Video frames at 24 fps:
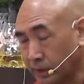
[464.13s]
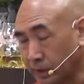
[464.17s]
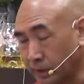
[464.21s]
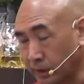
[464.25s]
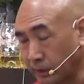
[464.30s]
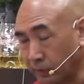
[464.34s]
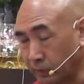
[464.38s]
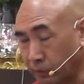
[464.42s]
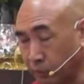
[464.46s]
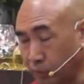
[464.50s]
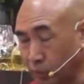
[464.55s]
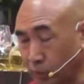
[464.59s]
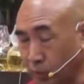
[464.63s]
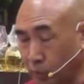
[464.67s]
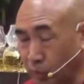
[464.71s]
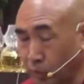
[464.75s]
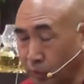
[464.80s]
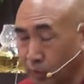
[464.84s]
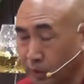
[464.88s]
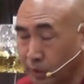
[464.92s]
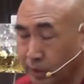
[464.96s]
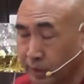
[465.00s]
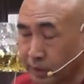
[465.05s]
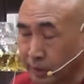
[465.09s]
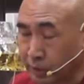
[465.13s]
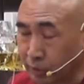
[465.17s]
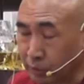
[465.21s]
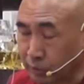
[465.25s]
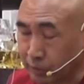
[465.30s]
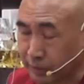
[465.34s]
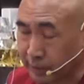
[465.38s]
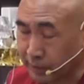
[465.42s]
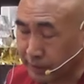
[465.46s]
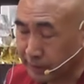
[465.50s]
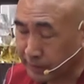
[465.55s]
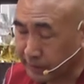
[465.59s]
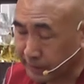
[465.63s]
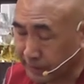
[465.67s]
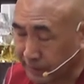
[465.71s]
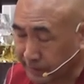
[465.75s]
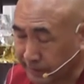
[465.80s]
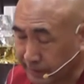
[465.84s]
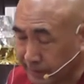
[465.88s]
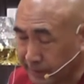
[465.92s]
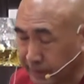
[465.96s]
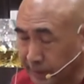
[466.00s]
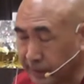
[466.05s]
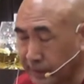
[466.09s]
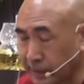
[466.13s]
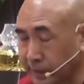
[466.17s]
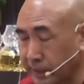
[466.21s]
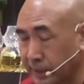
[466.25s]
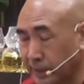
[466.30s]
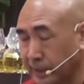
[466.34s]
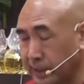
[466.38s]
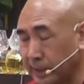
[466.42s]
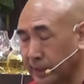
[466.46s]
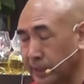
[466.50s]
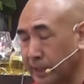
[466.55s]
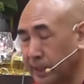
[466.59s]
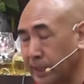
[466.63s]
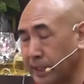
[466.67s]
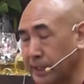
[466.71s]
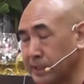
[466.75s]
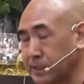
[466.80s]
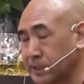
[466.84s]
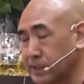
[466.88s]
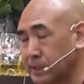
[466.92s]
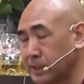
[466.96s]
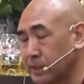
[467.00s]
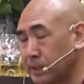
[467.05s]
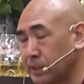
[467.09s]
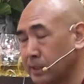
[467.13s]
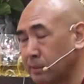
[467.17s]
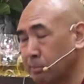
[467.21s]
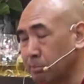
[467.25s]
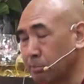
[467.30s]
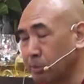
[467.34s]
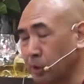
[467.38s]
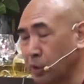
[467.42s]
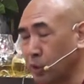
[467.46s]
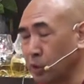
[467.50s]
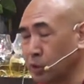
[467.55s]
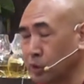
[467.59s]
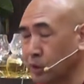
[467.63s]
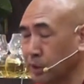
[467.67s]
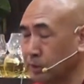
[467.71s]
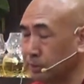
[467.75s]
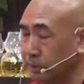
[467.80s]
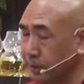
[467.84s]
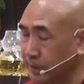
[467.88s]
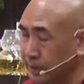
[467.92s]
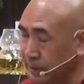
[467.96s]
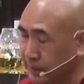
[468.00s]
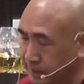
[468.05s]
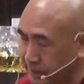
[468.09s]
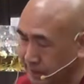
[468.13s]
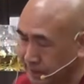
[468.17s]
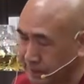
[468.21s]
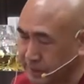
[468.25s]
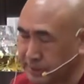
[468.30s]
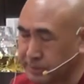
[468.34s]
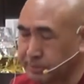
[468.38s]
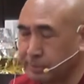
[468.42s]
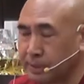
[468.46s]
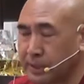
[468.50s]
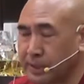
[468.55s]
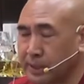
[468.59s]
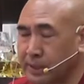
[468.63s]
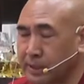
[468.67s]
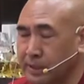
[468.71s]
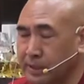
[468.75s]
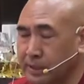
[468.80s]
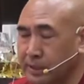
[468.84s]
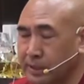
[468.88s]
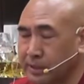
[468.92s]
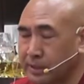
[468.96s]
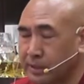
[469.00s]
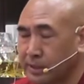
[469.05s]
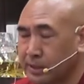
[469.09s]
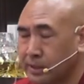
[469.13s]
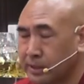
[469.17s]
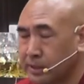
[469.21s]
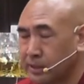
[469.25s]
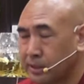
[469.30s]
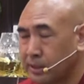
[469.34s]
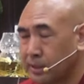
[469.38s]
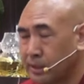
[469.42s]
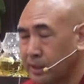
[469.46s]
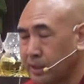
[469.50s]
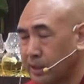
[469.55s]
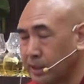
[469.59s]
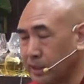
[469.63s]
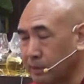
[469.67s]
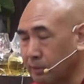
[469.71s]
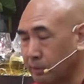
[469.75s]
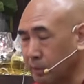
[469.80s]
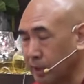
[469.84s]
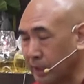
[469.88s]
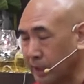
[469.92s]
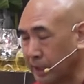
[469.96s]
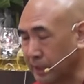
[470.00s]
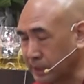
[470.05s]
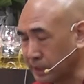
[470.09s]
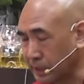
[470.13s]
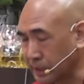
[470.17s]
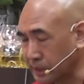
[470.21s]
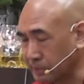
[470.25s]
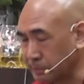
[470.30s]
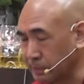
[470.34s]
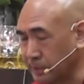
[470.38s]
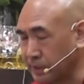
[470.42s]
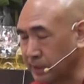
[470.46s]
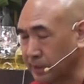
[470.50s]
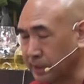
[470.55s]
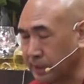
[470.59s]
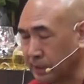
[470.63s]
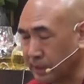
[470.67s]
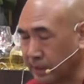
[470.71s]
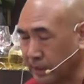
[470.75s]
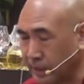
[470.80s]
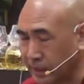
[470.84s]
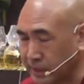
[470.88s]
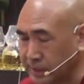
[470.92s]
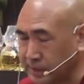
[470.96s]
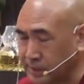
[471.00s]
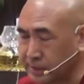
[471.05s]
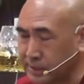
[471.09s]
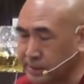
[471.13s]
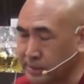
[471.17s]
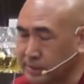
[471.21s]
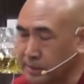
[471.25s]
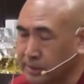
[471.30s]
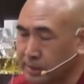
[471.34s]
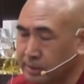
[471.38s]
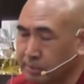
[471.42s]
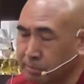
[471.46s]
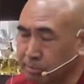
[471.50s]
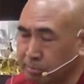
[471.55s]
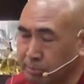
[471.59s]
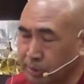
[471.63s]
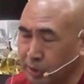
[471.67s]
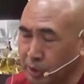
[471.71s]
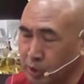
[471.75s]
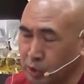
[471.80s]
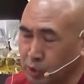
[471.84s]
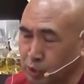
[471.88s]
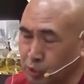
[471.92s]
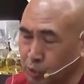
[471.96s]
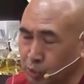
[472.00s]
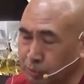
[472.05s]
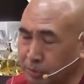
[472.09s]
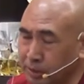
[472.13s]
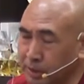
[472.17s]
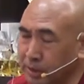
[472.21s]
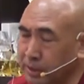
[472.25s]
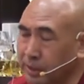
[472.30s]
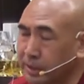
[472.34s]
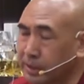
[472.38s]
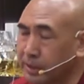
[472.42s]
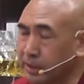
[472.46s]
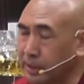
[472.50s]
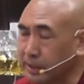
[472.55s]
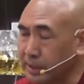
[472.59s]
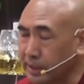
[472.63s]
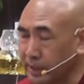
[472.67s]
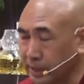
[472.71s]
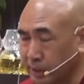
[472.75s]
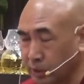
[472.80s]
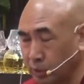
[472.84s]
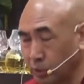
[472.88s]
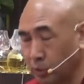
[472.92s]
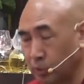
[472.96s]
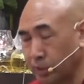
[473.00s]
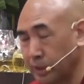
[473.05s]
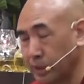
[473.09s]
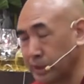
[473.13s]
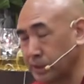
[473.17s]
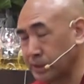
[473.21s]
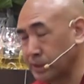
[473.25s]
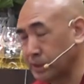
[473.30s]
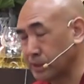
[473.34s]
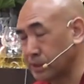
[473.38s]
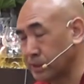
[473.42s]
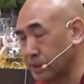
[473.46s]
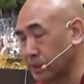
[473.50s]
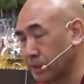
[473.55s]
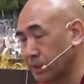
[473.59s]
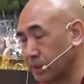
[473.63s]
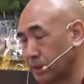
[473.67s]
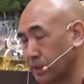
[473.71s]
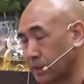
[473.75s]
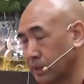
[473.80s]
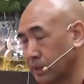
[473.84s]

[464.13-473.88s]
Therefore, you know, anger arises because of the attachment. And attachment arises because of the ignorance.